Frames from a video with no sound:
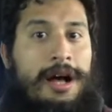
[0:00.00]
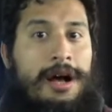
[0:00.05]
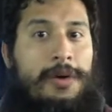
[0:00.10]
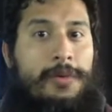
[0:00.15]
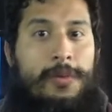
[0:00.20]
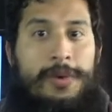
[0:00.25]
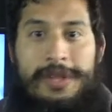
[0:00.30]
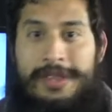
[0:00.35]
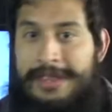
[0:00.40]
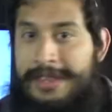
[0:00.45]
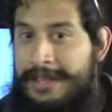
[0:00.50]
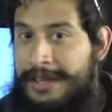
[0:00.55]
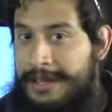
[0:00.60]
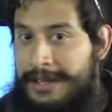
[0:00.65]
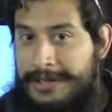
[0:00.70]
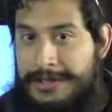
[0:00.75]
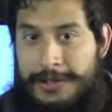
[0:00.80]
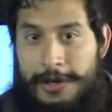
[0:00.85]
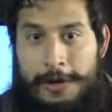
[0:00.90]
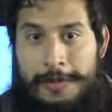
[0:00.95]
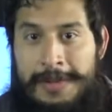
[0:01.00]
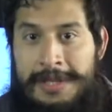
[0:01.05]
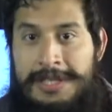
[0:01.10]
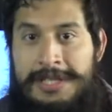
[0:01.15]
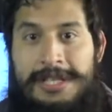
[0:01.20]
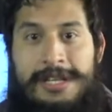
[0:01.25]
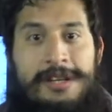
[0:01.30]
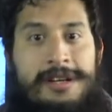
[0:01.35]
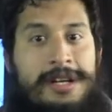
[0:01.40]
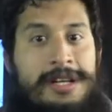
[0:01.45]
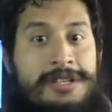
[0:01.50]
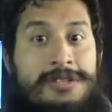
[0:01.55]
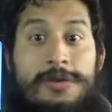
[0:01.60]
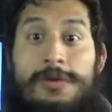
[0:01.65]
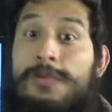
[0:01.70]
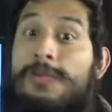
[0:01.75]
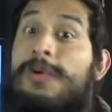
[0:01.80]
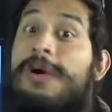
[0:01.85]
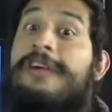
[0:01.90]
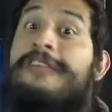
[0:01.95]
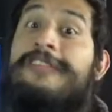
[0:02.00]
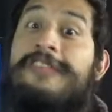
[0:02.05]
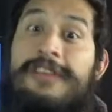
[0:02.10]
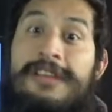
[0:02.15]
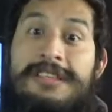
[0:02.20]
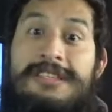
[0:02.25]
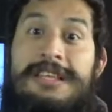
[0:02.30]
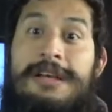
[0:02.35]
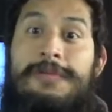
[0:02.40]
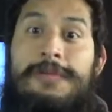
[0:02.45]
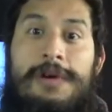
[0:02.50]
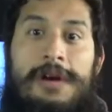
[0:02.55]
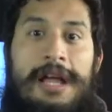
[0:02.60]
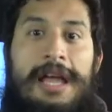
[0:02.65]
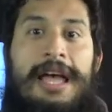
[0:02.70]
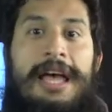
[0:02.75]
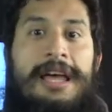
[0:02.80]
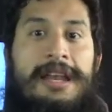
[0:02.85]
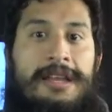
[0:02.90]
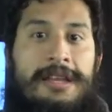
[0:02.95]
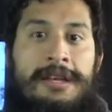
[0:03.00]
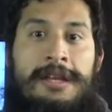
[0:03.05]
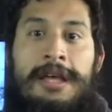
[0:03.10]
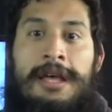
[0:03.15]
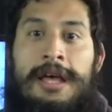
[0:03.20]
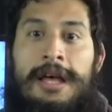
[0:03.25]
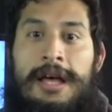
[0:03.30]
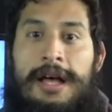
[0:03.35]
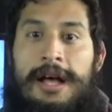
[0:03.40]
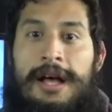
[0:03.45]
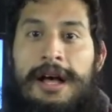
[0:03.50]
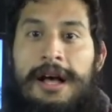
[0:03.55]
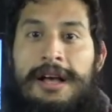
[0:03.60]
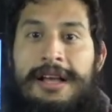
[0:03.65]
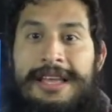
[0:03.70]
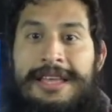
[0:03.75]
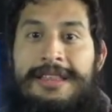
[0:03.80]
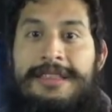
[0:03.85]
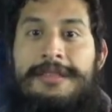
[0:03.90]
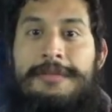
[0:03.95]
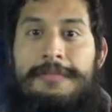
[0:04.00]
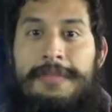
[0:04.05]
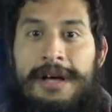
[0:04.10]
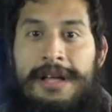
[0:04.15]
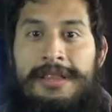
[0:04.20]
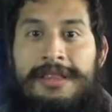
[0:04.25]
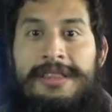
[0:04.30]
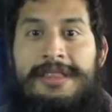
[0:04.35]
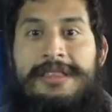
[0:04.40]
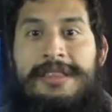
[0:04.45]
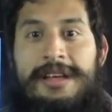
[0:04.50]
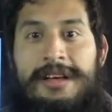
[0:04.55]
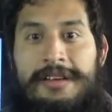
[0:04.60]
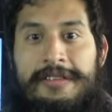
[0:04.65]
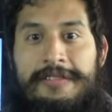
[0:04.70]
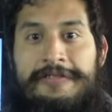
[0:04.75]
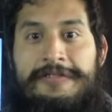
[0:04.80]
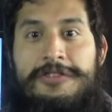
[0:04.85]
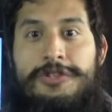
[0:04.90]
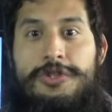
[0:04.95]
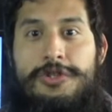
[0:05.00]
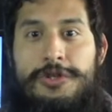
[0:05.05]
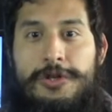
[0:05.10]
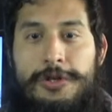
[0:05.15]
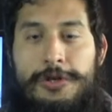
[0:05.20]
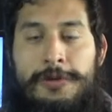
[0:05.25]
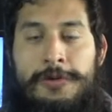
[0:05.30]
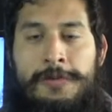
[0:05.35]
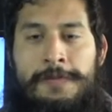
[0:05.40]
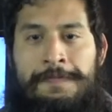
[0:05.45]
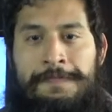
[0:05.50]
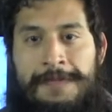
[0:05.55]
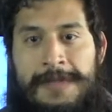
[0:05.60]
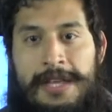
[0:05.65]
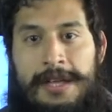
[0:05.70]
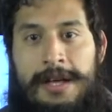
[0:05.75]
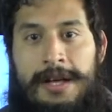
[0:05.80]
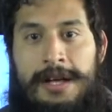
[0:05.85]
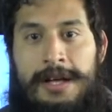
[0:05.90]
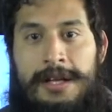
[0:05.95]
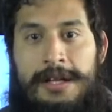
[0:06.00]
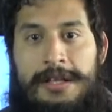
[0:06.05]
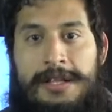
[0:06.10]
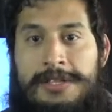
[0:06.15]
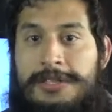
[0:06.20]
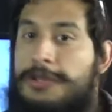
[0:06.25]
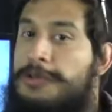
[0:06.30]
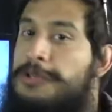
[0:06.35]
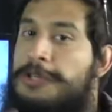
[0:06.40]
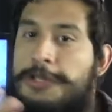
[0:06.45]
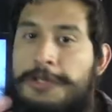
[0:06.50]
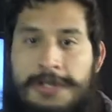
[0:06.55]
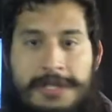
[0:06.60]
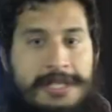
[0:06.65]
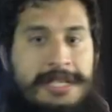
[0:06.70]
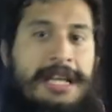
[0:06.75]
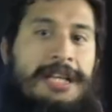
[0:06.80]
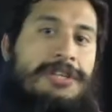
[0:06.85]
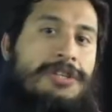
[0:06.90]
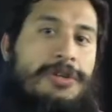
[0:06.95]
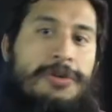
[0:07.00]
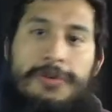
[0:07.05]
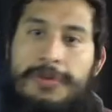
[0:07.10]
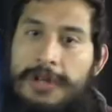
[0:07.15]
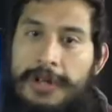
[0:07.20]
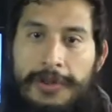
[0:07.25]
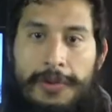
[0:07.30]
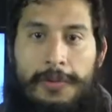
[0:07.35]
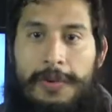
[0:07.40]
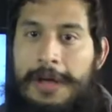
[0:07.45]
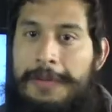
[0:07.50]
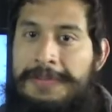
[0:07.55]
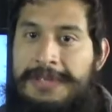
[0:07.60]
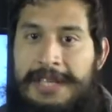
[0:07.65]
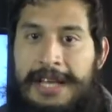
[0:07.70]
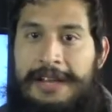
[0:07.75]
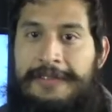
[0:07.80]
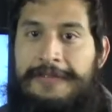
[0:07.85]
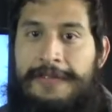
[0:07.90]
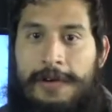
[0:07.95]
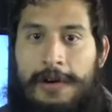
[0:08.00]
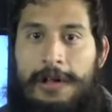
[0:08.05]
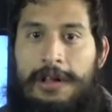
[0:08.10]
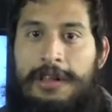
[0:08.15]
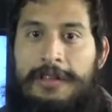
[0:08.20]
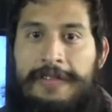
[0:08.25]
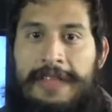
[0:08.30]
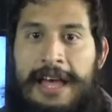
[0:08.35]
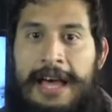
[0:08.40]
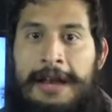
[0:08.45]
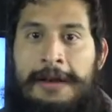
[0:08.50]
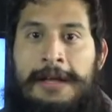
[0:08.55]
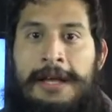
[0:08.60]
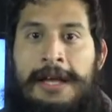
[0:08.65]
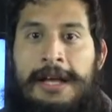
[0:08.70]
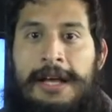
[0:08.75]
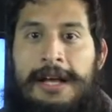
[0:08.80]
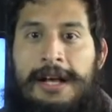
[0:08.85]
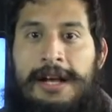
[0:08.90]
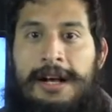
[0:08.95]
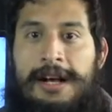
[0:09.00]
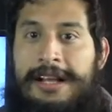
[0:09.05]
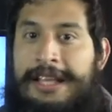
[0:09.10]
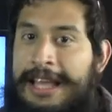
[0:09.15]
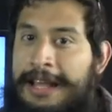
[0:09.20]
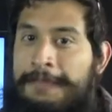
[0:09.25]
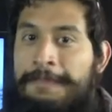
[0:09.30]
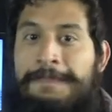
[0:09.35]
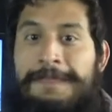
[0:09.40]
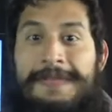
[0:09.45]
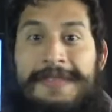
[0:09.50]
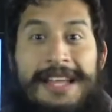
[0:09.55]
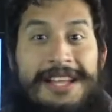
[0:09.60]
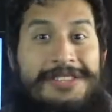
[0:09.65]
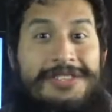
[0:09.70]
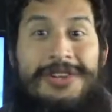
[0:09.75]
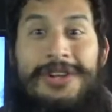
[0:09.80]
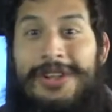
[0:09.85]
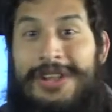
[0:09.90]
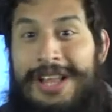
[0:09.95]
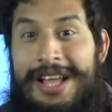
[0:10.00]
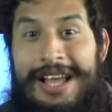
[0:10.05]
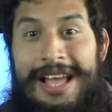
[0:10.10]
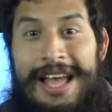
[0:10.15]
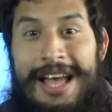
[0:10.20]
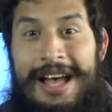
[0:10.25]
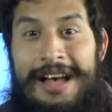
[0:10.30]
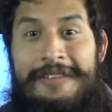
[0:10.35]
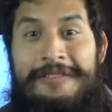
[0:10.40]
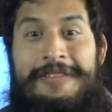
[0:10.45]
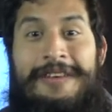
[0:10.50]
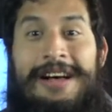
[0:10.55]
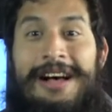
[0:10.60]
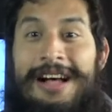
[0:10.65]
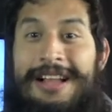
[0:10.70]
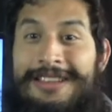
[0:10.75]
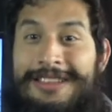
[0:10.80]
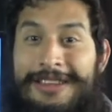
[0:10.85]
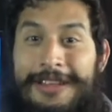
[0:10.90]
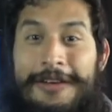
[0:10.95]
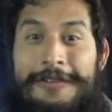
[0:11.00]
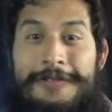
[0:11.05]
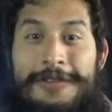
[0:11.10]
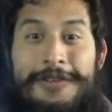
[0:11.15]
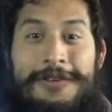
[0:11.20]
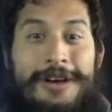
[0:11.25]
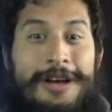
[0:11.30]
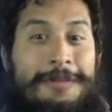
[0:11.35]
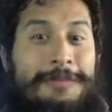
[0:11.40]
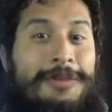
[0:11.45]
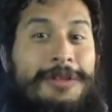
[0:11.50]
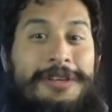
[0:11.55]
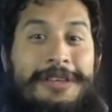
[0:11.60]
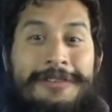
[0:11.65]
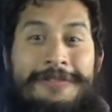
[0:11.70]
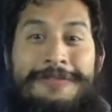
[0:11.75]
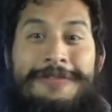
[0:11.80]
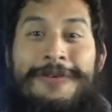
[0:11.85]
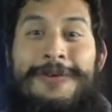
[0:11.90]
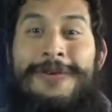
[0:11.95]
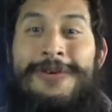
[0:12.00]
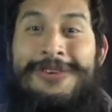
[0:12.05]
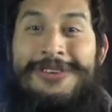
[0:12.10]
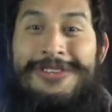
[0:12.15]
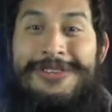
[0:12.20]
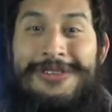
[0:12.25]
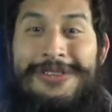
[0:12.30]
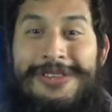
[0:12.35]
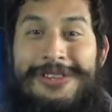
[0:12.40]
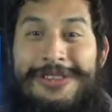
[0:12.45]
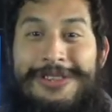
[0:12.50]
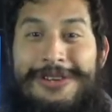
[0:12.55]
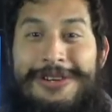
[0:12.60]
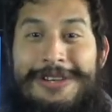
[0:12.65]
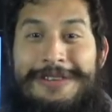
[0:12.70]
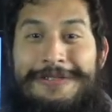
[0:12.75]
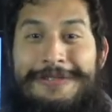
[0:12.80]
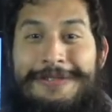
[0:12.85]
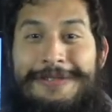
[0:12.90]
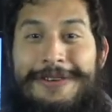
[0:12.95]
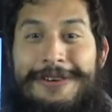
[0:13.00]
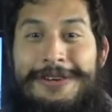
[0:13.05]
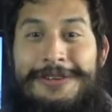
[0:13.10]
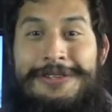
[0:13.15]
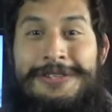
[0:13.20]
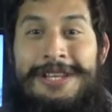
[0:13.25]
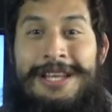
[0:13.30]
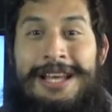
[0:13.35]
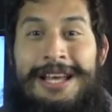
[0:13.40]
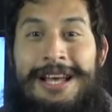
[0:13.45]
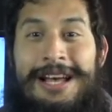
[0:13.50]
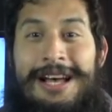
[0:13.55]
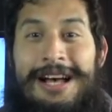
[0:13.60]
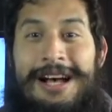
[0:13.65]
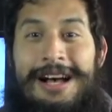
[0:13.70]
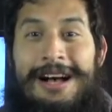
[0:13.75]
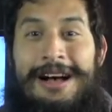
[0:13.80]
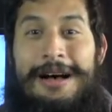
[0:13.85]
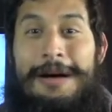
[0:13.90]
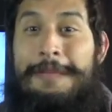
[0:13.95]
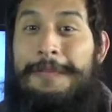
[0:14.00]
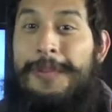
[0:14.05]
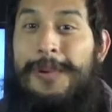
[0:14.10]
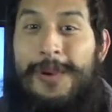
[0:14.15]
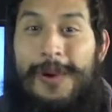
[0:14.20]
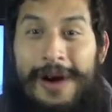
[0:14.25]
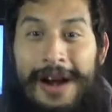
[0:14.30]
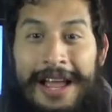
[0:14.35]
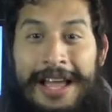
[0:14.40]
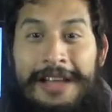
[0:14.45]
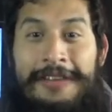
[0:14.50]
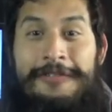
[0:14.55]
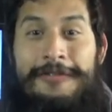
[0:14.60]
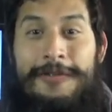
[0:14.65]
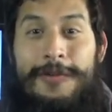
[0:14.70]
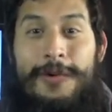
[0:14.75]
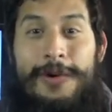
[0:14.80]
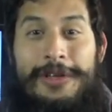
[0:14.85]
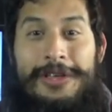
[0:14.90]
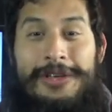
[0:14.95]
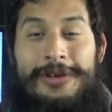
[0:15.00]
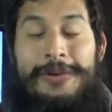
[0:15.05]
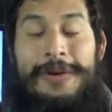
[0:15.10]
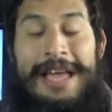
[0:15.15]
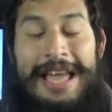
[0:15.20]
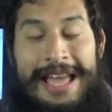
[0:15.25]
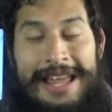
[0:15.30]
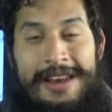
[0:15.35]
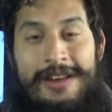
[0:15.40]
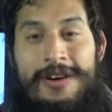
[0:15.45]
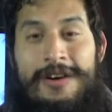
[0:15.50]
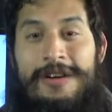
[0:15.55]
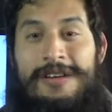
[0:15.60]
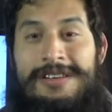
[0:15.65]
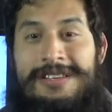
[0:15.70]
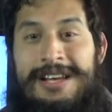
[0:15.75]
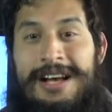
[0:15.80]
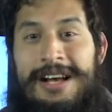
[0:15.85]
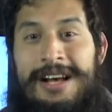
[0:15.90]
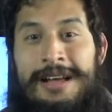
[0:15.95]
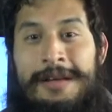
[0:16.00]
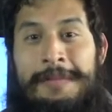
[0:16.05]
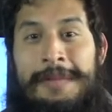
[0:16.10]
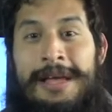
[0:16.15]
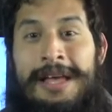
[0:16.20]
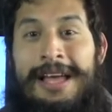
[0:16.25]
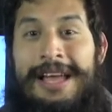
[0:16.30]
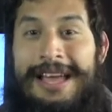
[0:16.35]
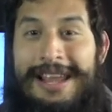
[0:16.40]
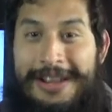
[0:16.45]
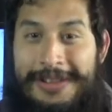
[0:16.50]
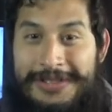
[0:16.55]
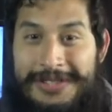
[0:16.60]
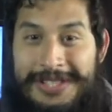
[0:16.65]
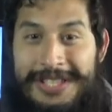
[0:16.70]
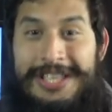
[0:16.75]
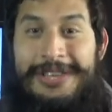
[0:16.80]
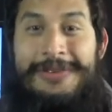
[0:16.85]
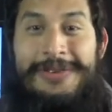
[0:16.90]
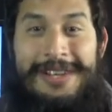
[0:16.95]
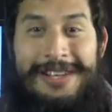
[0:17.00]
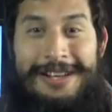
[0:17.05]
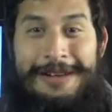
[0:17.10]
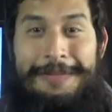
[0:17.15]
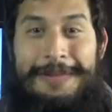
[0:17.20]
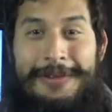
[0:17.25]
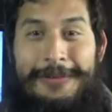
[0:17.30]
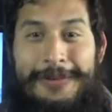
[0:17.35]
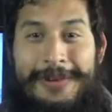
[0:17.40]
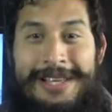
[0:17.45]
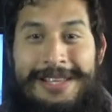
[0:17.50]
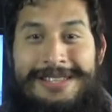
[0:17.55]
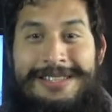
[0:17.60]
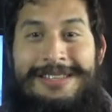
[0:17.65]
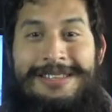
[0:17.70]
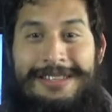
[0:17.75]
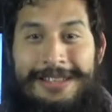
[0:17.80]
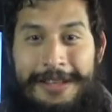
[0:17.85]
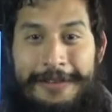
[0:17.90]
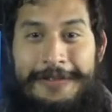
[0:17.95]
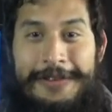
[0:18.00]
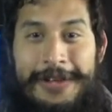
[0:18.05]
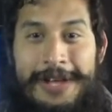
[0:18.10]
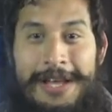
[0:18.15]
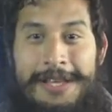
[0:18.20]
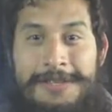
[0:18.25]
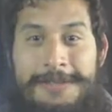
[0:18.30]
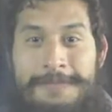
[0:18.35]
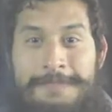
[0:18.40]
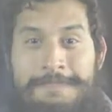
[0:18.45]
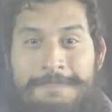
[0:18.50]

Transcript: with the sermon series or wherever it is that we're headed in the month of June. And so just stay tuned on the website for all of that. Again, that's all I have. I love you. I'm looking forward to the 31st. I'm praying for you and our time, and I'll see you in a couple of weeks. Love you guys.